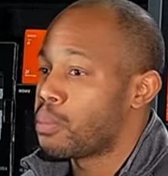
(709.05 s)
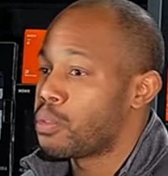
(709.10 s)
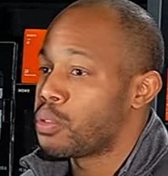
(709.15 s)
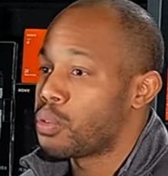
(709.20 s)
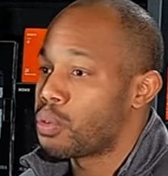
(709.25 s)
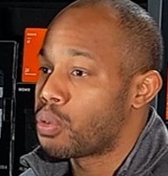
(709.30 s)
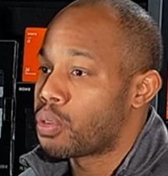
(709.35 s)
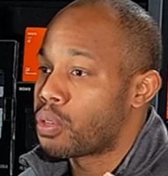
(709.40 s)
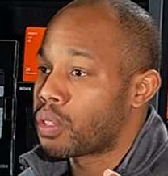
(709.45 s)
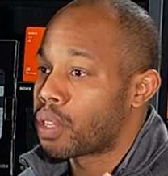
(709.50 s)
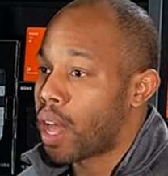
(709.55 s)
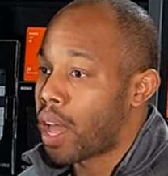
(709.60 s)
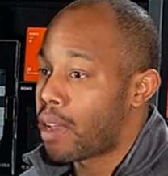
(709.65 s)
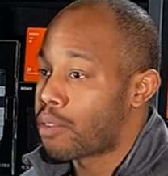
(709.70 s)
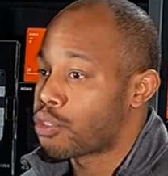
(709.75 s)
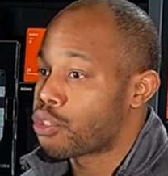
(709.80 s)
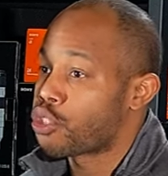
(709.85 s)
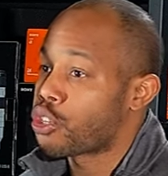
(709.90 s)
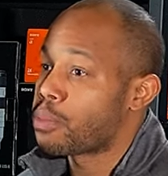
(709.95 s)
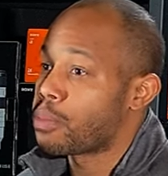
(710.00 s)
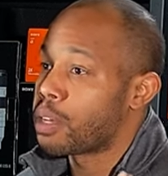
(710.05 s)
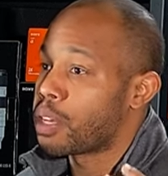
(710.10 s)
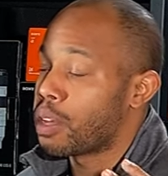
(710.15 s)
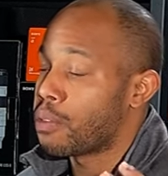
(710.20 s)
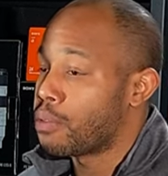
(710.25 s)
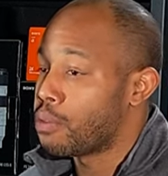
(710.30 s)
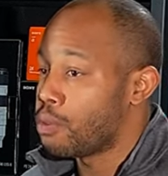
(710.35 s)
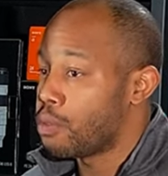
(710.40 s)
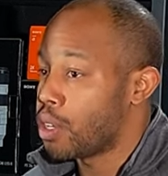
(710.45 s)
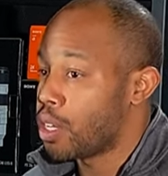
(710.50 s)
your live streaming
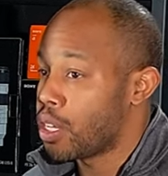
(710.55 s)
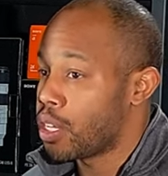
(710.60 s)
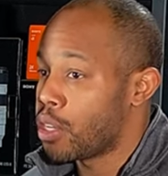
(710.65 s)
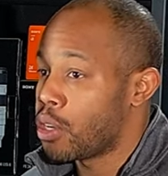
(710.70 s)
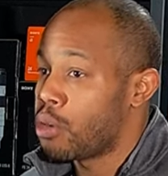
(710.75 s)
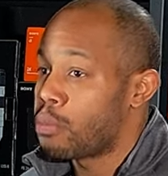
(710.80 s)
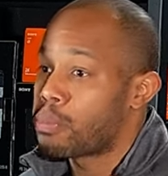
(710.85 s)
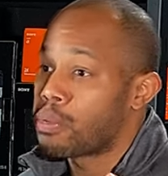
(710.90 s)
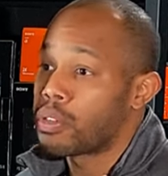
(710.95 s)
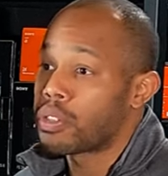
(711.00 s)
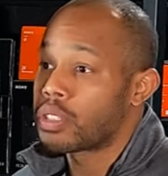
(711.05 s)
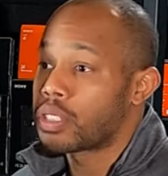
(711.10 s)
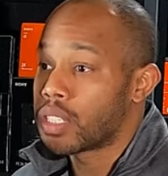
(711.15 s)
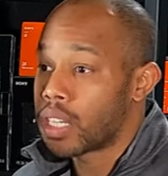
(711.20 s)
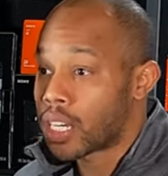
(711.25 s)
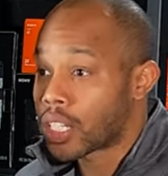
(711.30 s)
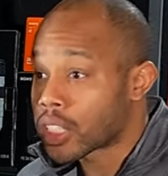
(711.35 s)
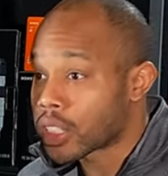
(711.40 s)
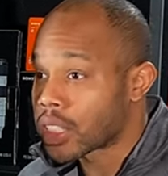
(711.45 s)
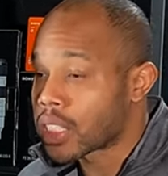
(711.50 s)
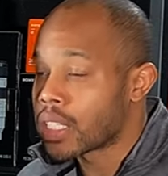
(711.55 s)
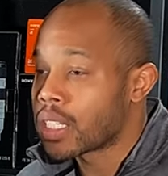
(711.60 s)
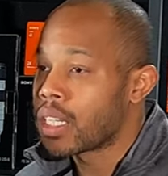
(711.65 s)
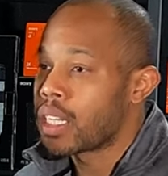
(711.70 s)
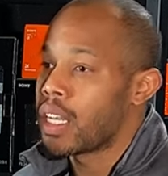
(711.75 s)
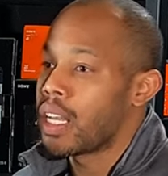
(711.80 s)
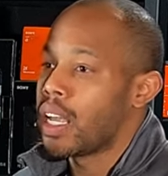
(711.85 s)
and video production,